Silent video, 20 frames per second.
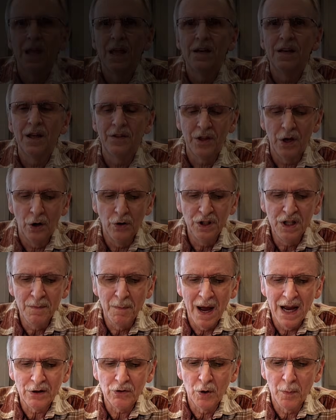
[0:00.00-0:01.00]
Now, the only
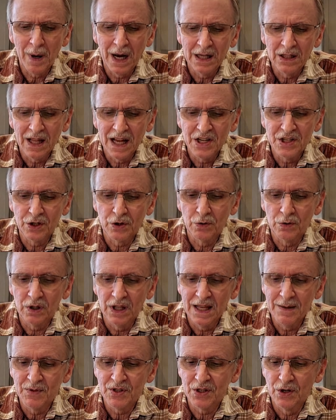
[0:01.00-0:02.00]
microbiological
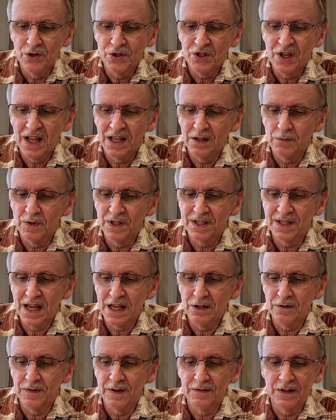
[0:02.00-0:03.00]
claim associated with
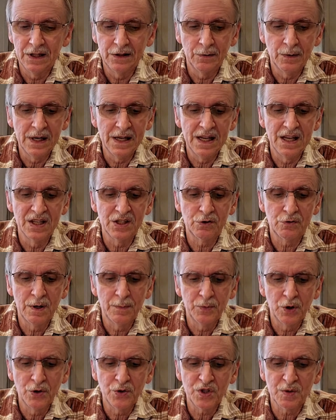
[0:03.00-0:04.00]
standard 53 is
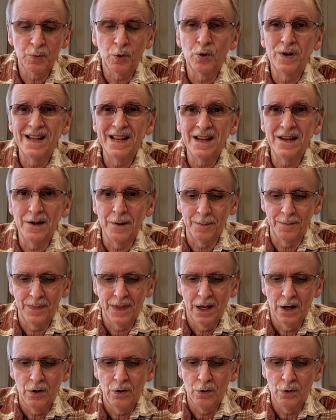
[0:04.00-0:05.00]
cryptosporidium,
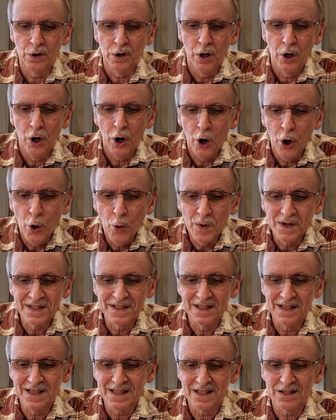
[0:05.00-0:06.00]
or
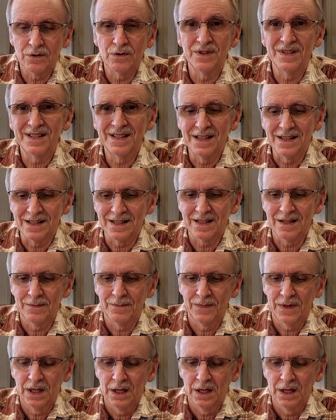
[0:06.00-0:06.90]
oocyst or cyst.